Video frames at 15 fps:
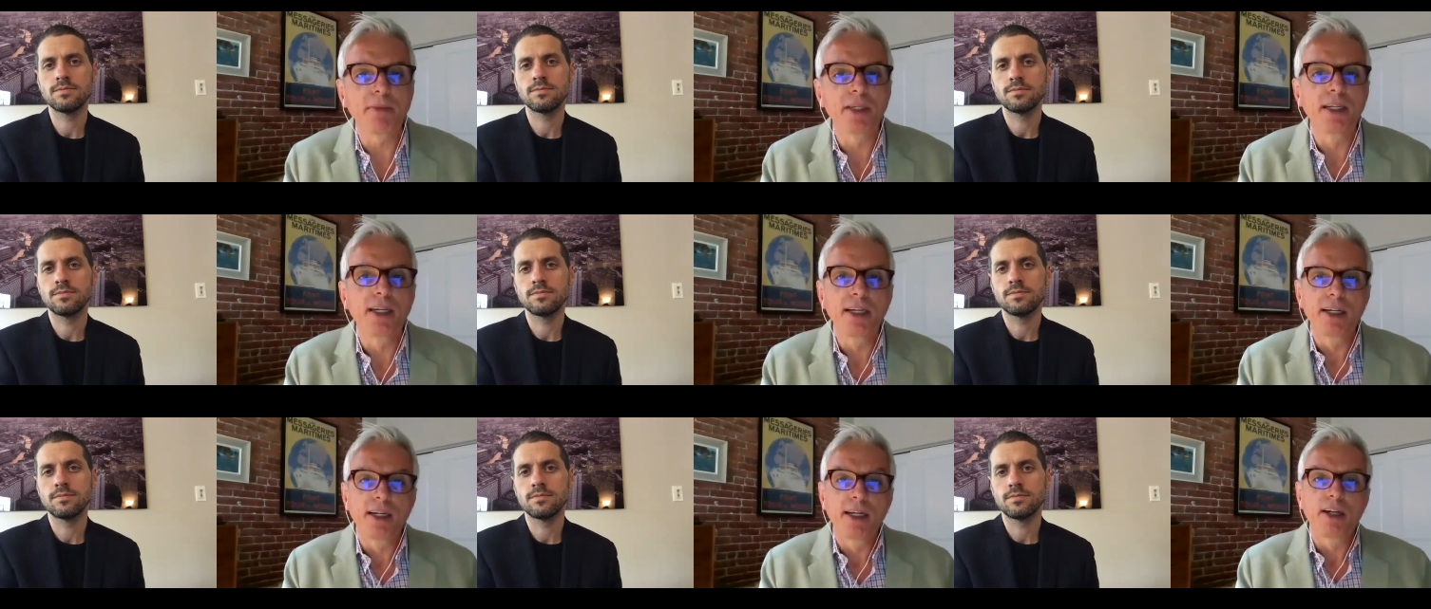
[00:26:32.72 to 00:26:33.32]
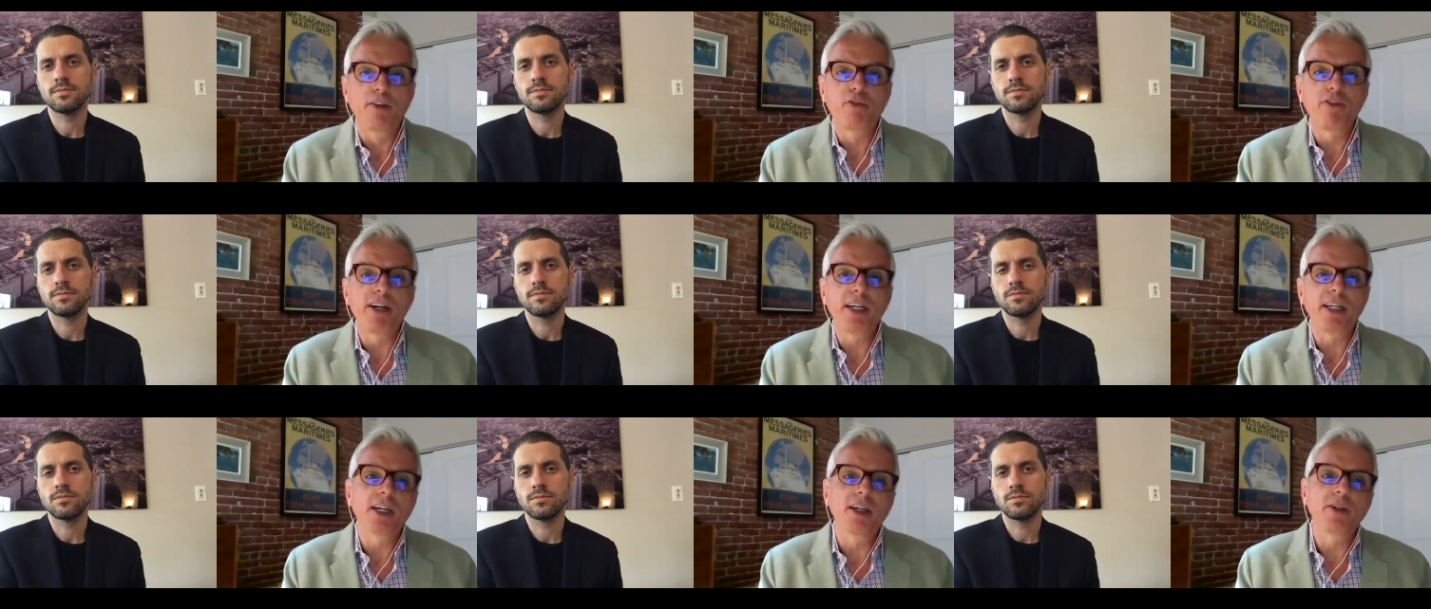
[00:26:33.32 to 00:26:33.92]
Speaker 1: I'm
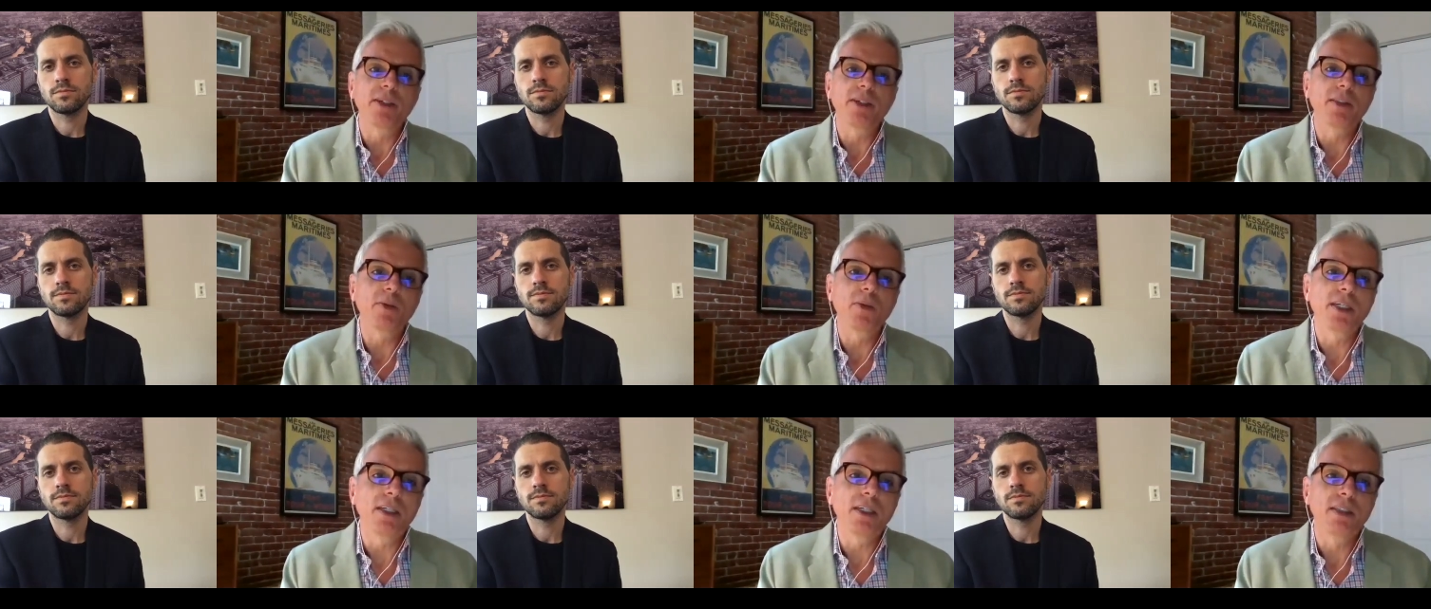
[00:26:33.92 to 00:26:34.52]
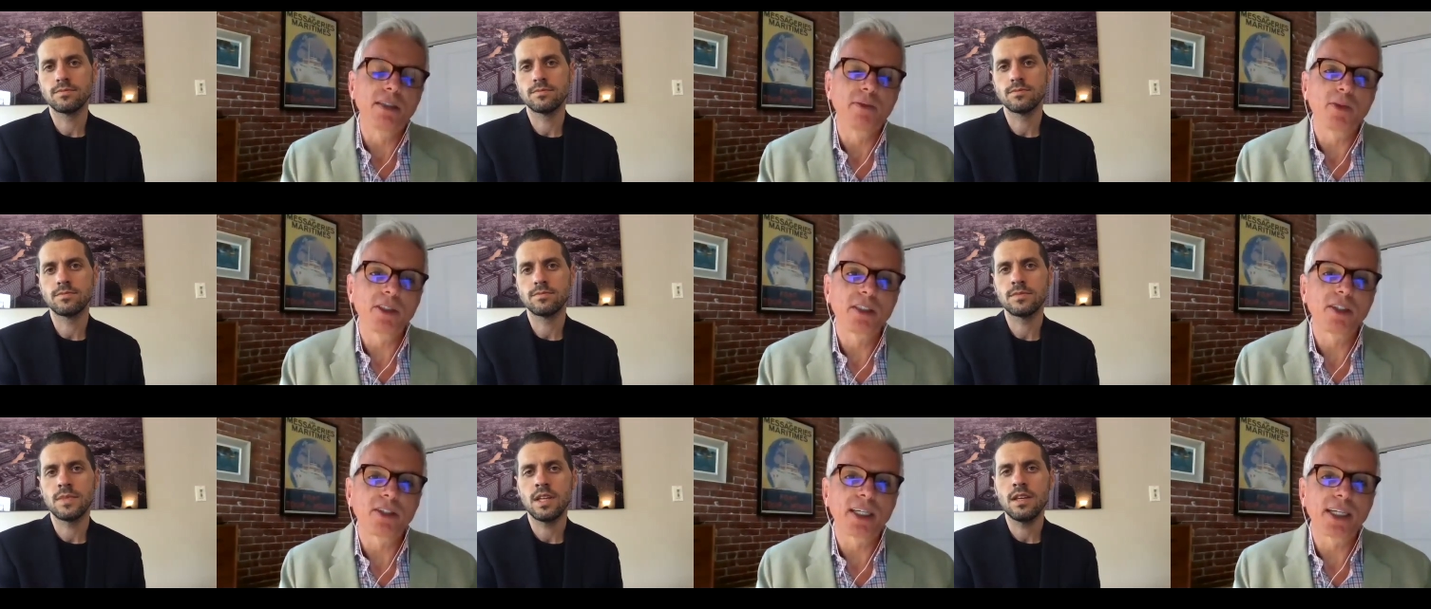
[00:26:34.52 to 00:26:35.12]
free to go," as it were.
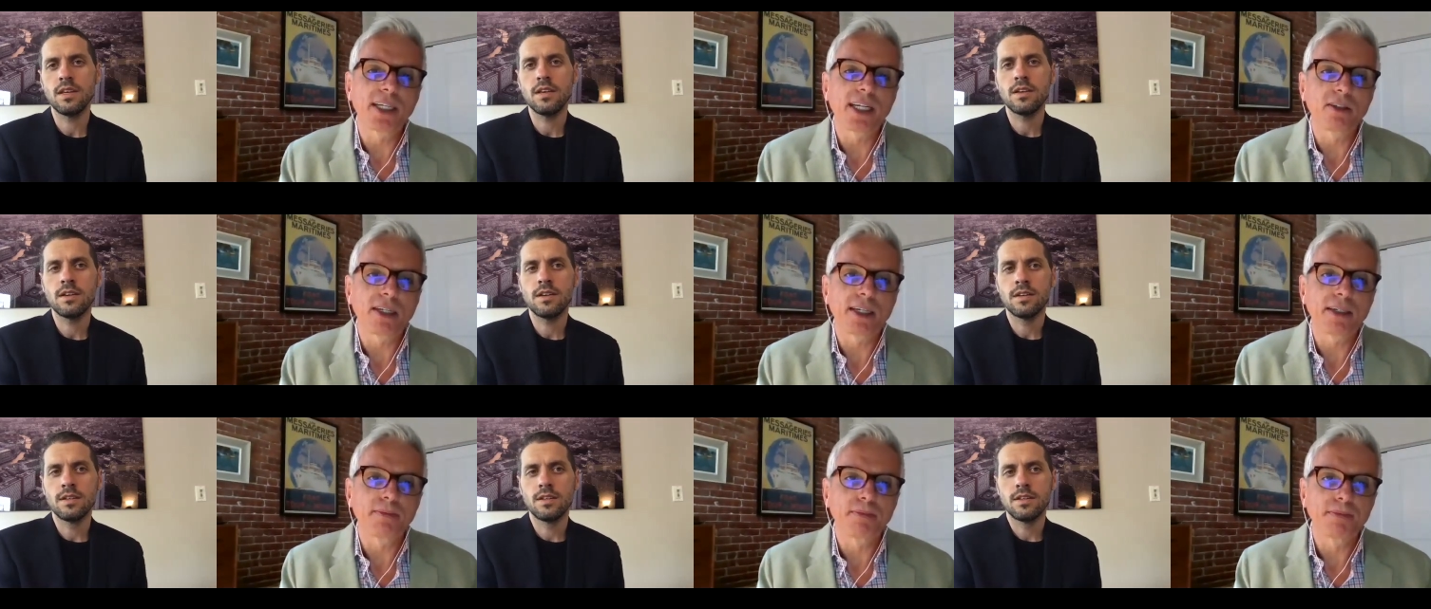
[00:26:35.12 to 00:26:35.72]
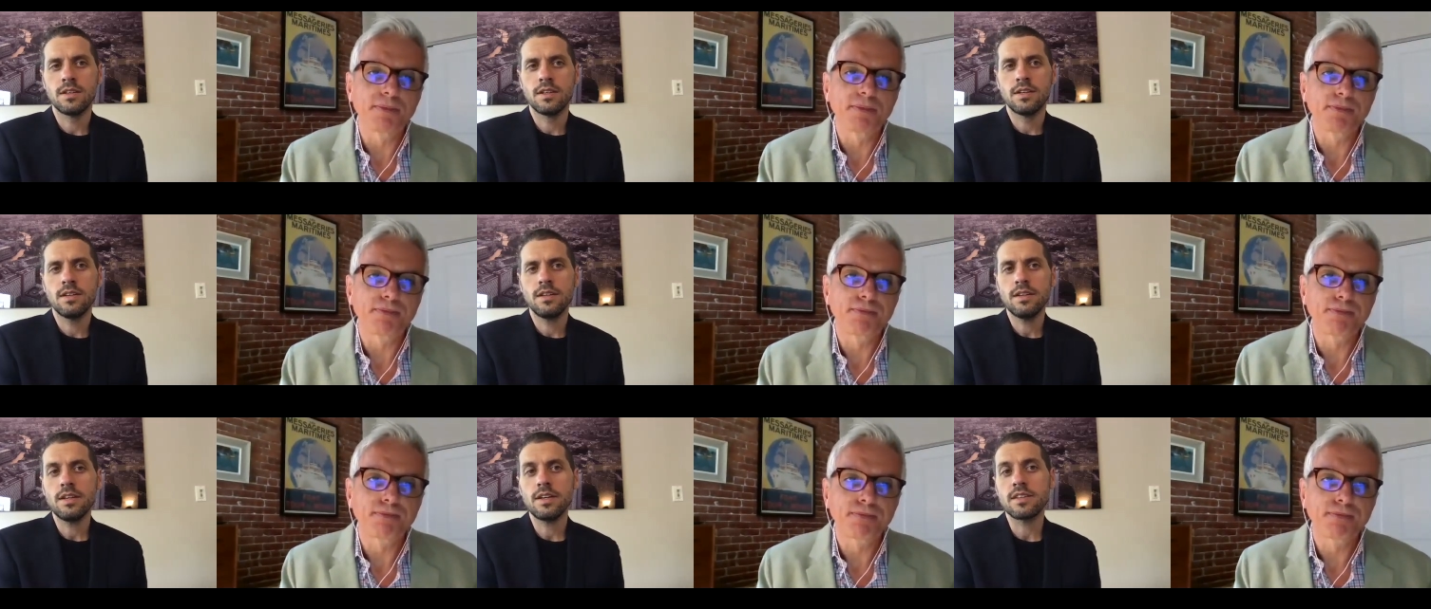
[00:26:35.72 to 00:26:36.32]
What's your take on that?
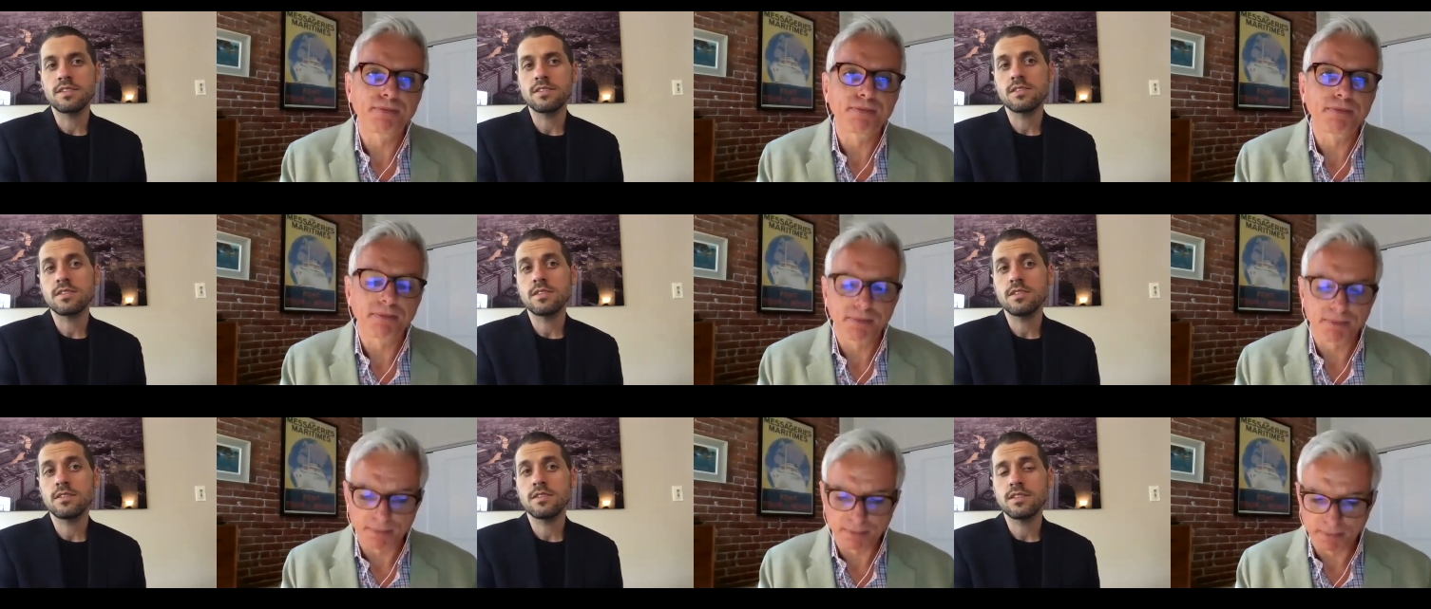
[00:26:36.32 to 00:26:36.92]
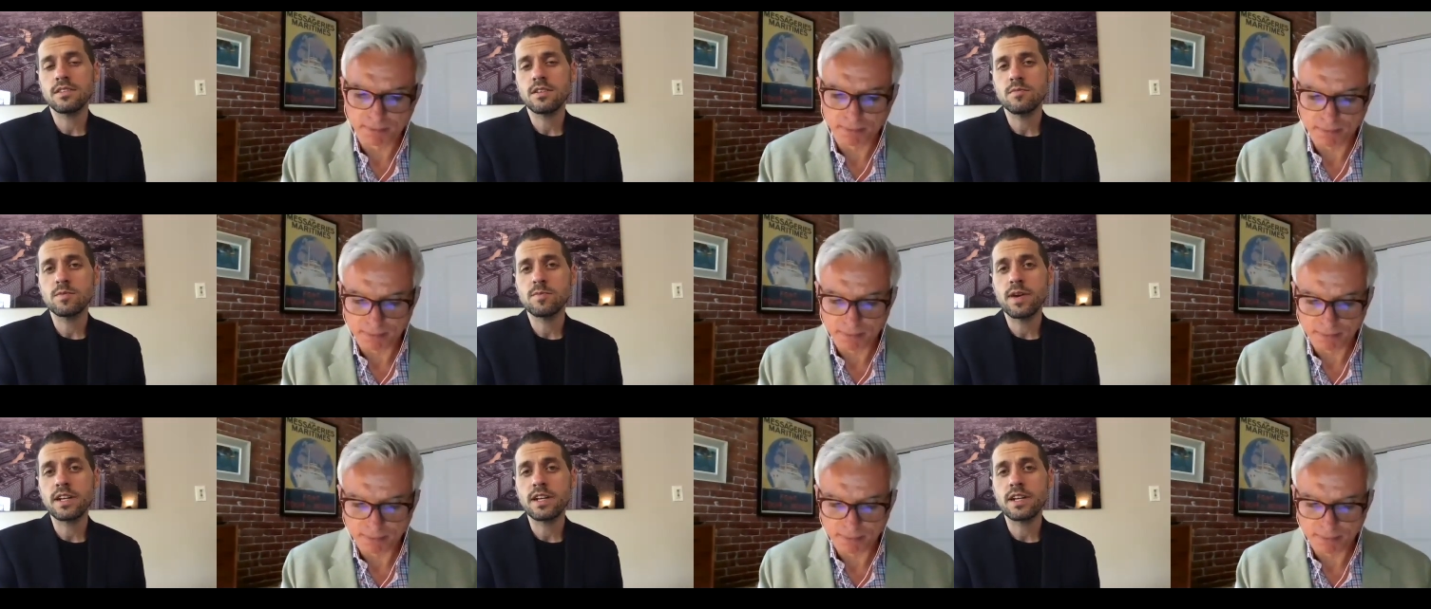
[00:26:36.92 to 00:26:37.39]
Speaker 2: Yeah, this still this comes